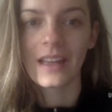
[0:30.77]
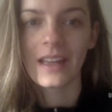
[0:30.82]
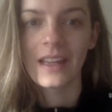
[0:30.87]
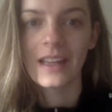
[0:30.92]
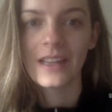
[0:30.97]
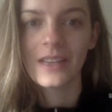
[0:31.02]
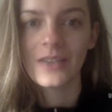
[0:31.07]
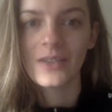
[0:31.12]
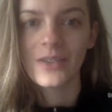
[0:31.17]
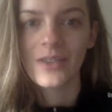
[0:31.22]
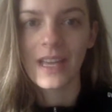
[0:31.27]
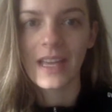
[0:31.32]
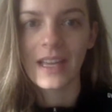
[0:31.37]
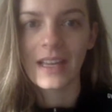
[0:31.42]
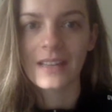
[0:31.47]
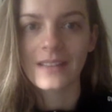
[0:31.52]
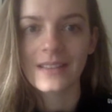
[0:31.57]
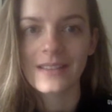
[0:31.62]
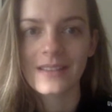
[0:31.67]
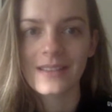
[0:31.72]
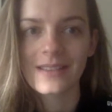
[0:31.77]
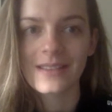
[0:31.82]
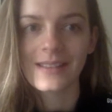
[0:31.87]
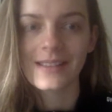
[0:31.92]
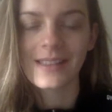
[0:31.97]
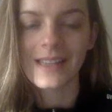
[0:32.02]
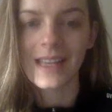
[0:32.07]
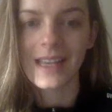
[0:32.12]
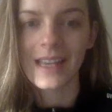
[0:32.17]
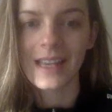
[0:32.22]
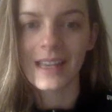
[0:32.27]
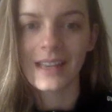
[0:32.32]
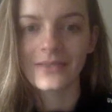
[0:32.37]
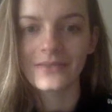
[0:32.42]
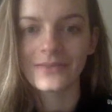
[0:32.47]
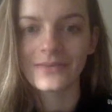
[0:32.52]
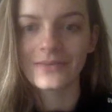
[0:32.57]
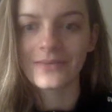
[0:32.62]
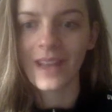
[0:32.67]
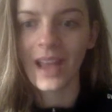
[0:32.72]
intrigued to see
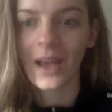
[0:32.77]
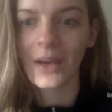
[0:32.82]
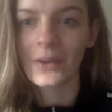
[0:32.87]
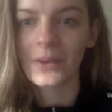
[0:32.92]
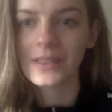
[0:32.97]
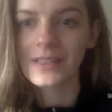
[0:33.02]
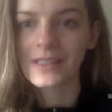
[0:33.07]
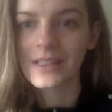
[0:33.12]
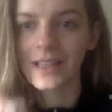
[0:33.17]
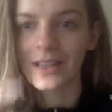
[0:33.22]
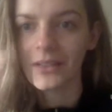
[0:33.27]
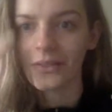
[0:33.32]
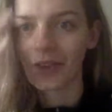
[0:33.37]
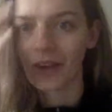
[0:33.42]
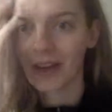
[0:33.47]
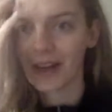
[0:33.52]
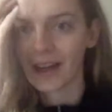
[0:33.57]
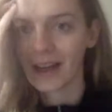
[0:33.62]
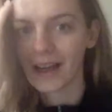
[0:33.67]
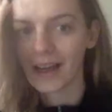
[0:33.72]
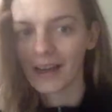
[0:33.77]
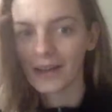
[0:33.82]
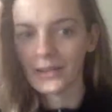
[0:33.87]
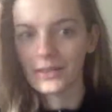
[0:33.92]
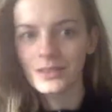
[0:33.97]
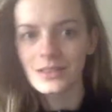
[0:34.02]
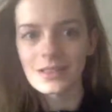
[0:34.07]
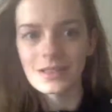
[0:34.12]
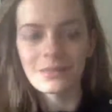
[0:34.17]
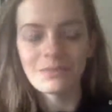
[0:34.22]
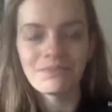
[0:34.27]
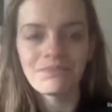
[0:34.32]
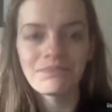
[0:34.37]
how it's gonna work out.